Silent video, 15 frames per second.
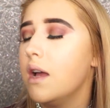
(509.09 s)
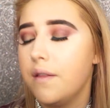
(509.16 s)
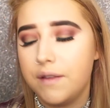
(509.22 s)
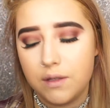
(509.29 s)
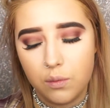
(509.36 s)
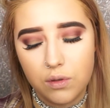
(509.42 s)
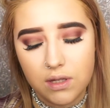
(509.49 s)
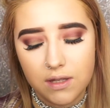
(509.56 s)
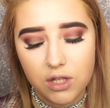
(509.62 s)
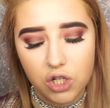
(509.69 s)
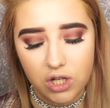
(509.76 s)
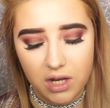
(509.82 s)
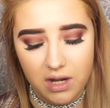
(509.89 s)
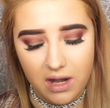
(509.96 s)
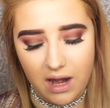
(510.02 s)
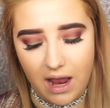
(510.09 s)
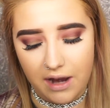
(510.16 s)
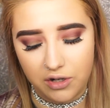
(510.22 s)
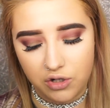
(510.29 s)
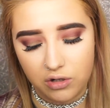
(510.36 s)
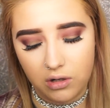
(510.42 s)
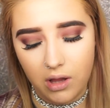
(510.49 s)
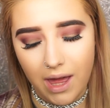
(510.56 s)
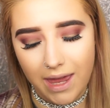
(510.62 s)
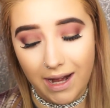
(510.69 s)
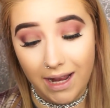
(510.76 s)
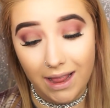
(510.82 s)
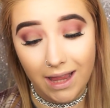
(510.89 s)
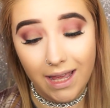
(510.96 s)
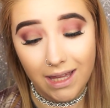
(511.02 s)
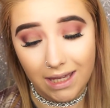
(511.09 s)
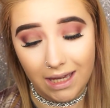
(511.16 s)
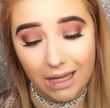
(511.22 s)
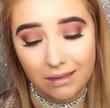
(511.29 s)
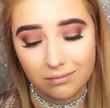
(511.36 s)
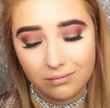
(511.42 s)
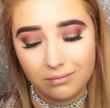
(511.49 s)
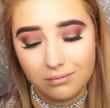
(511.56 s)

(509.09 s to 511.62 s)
This one's in the shade Natural and I like it